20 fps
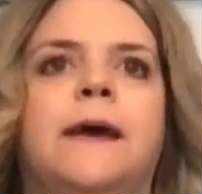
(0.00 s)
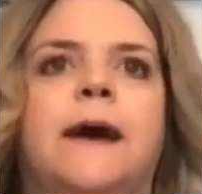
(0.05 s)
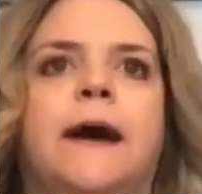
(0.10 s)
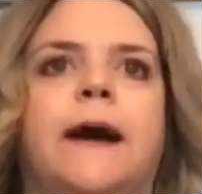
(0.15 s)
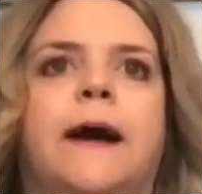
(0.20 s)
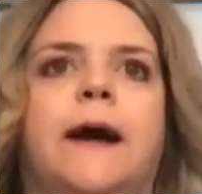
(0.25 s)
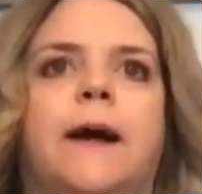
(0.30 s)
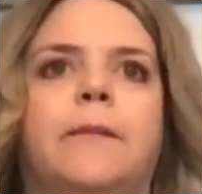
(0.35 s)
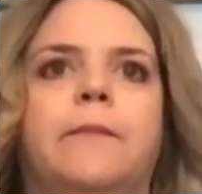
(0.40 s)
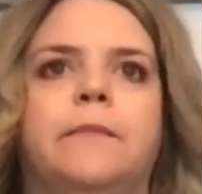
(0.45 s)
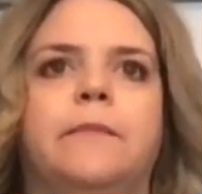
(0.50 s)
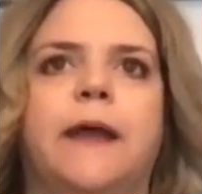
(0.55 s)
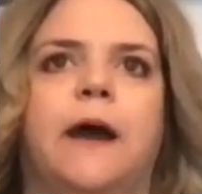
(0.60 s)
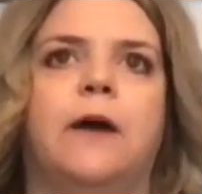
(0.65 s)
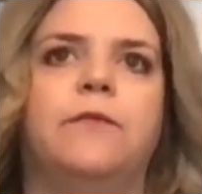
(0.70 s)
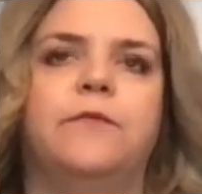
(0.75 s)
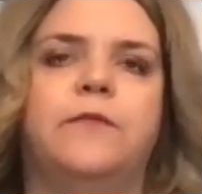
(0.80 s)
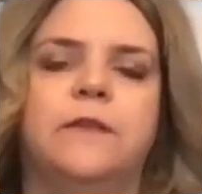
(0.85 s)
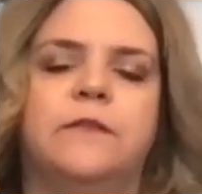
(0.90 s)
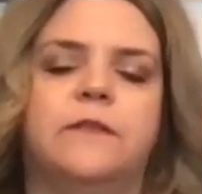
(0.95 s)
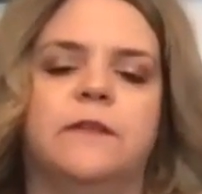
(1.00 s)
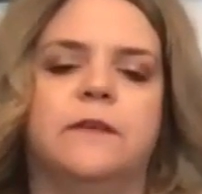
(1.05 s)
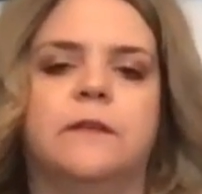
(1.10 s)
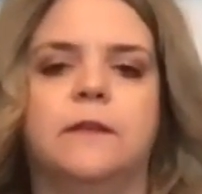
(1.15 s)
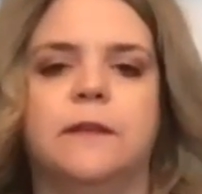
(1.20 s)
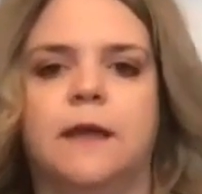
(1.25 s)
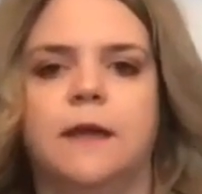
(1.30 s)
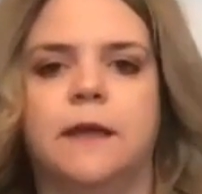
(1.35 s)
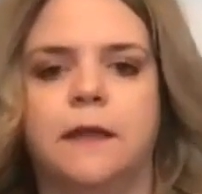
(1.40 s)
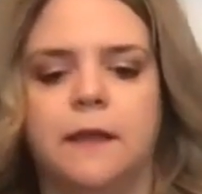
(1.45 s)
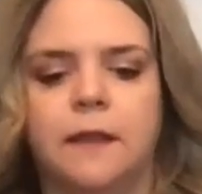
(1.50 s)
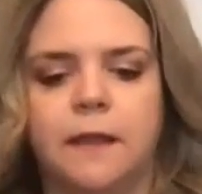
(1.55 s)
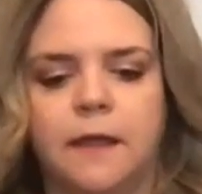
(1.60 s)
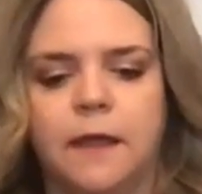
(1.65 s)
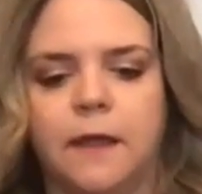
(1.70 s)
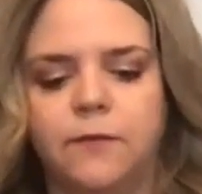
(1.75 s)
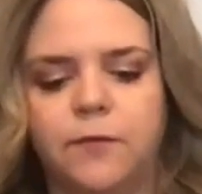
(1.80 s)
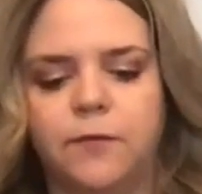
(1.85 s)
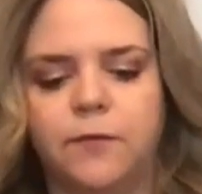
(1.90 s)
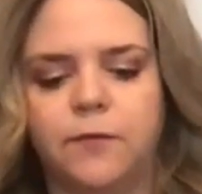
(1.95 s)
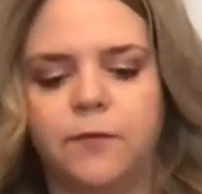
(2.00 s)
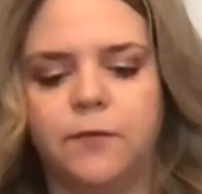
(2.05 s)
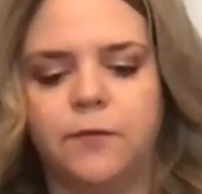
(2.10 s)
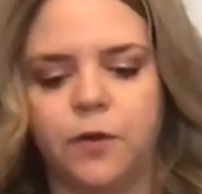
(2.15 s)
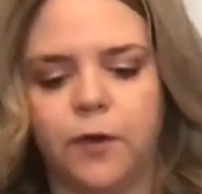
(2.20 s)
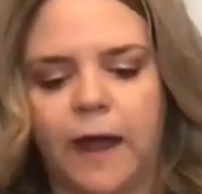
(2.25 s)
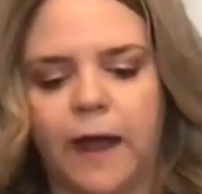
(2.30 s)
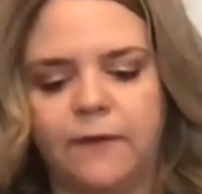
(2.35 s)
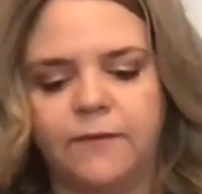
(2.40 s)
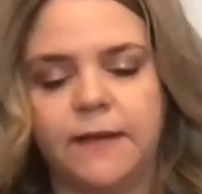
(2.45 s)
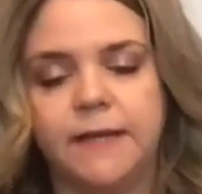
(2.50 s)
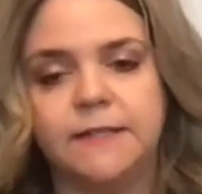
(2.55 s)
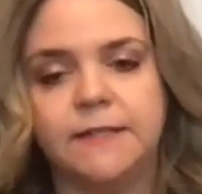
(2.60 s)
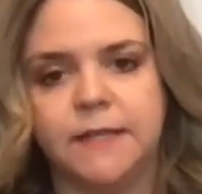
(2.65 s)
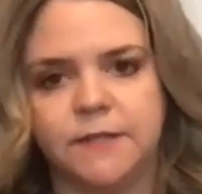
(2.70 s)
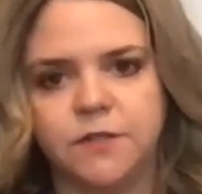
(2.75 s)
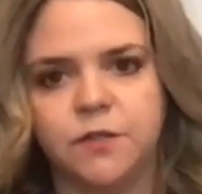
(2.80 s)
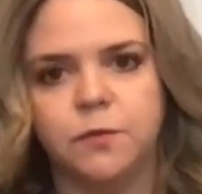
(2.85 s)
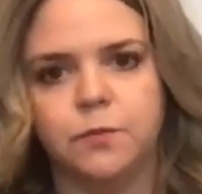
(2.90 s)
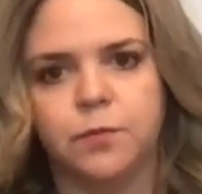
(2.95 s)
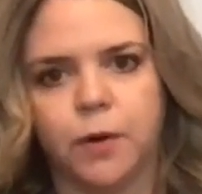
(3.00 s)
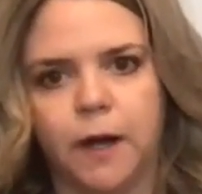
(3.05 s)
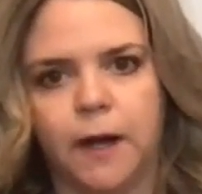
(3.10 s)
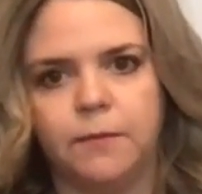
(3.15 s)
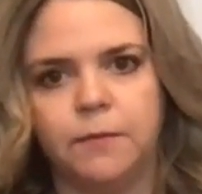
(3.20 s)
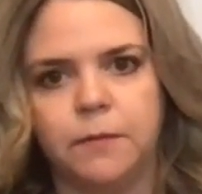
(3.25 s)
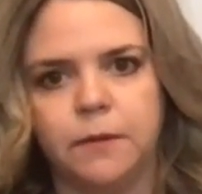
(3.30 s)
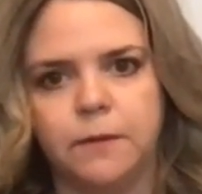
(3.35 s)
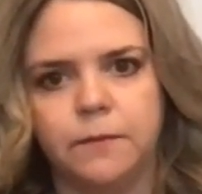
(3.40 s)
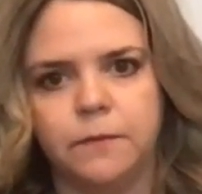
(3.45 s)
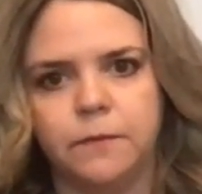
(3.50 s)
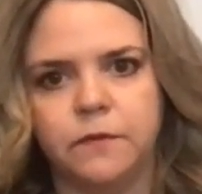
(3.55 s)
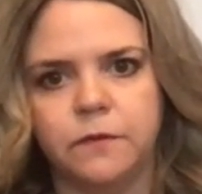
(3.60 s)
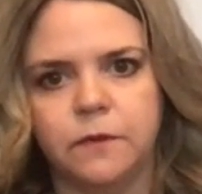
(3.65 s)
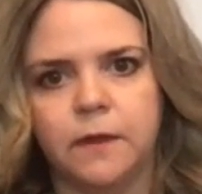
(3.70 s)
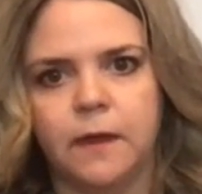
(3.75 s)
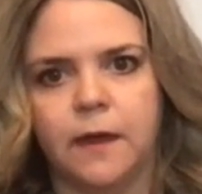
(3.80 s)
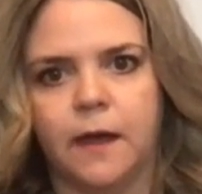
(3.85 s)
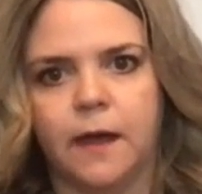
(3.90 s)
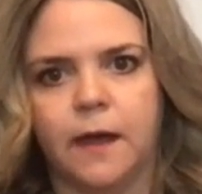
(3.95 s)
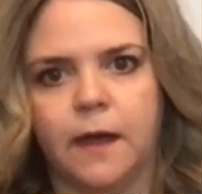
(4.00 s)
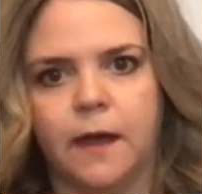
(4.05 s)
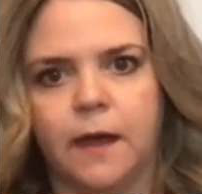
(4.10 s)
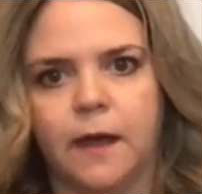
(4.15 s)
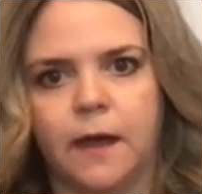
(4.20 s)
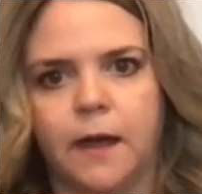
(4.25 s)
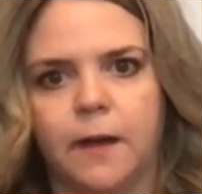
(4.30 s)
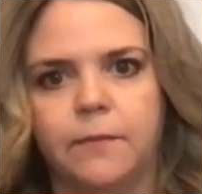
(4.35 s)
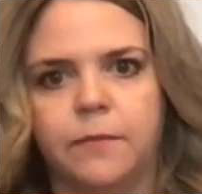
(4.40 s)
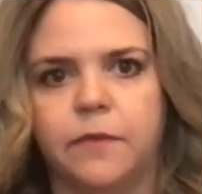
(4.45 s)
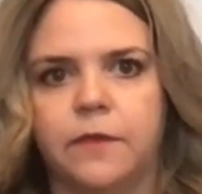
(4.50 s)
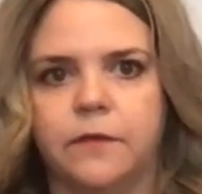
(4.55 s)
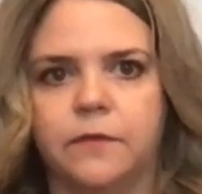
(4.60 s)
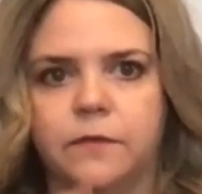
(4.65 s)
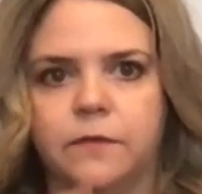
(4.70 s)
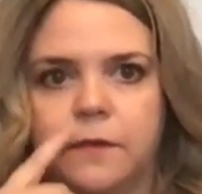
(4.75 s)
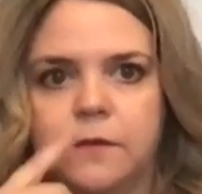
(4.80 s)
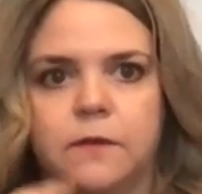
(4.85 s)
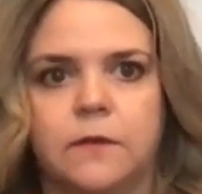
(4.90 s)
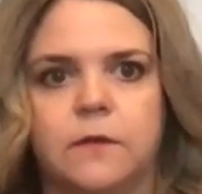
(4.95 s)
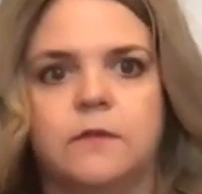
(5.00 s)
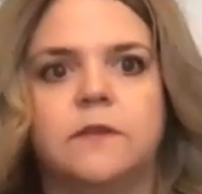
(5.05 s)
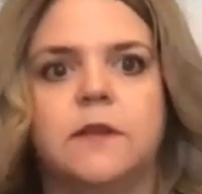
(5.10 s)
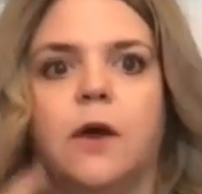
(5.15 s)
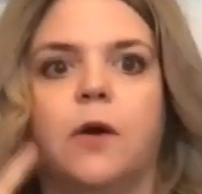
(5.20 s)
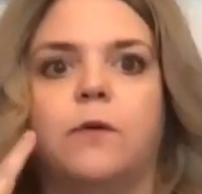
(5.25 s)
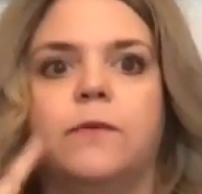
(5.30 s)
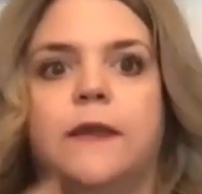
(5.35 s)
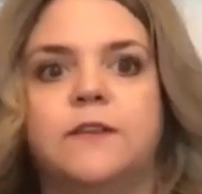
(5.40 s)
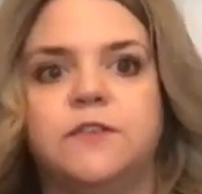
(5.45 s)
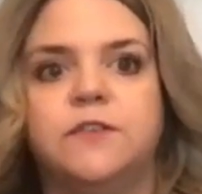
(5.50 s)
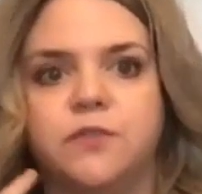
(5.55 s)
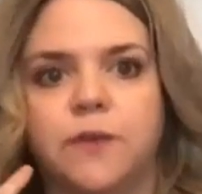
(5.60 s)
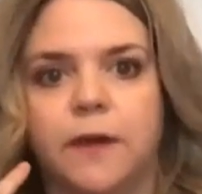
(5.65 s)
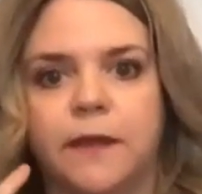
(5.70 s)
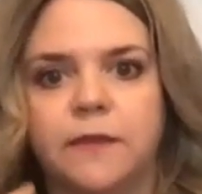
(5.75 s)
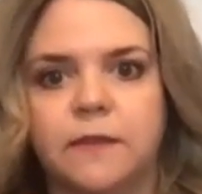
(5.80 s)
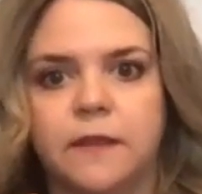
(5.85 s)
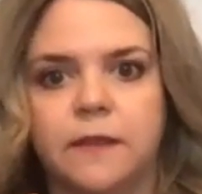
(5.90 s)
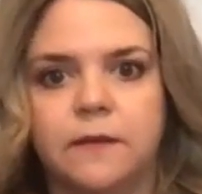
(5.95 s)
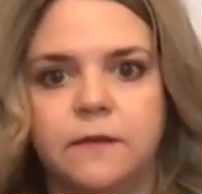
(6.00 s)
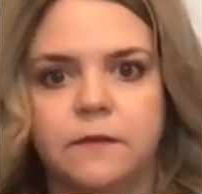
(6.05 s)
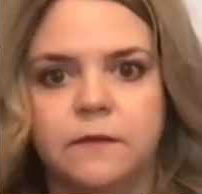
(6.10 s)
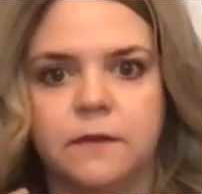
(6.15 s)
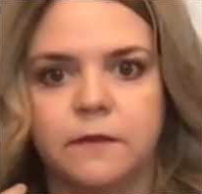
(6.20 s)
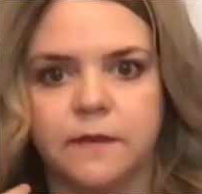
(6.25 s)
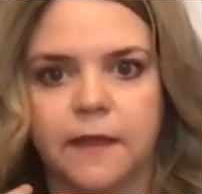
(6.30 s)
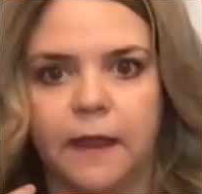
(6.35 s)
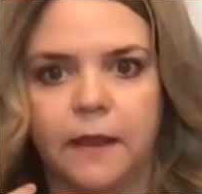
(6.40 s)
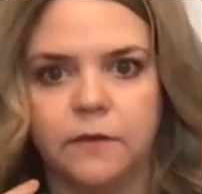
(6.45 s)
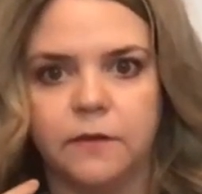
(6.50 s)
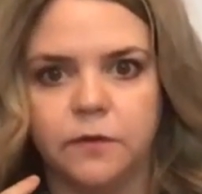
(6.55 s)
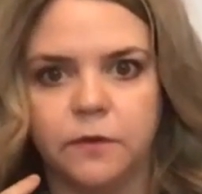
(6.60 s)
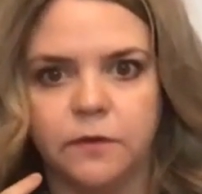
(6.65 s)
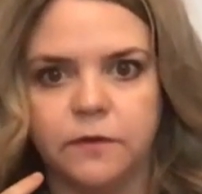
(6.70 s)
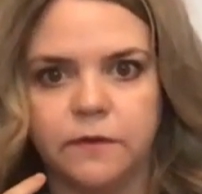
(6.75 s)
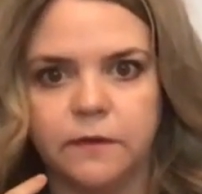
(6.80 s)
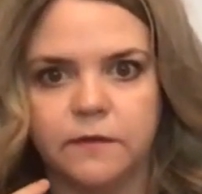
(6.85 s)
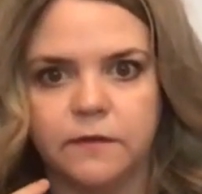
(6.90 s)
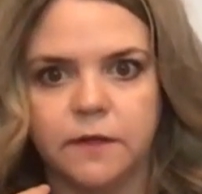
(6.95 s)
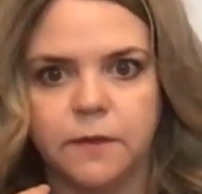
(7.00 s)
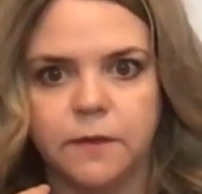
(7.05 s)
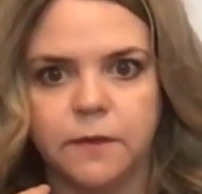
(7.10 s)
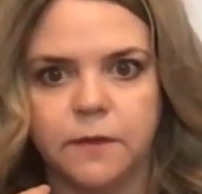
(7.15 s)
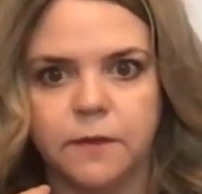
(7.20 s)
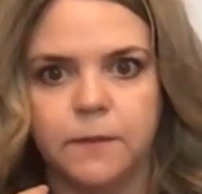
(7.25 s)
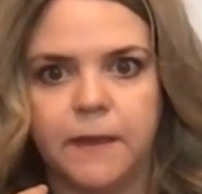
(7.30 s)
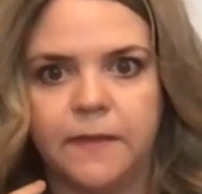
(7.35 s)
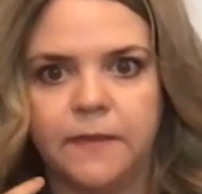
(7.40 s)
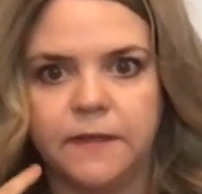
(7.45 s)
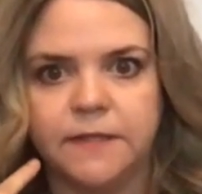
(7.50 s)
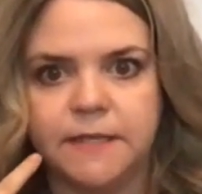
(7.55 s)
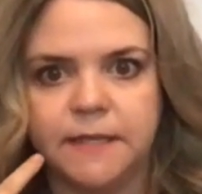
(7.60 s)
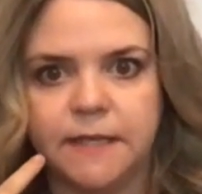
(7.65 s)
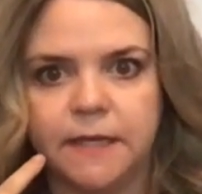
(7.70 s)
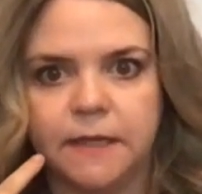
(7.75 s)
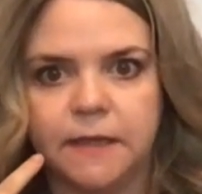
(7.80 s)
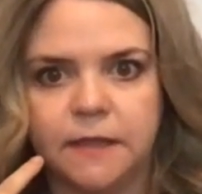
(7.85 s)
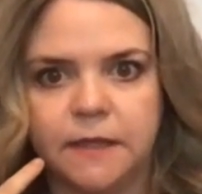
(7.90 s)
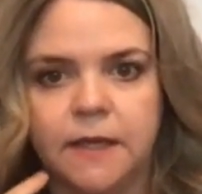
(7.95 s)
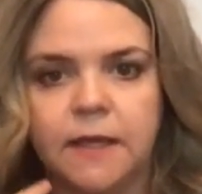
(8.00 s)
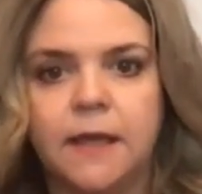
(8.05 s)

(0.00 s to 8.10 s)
Now, physically, if you're having dental problems, this is a stone that strengthens the skeletal system and the teeth.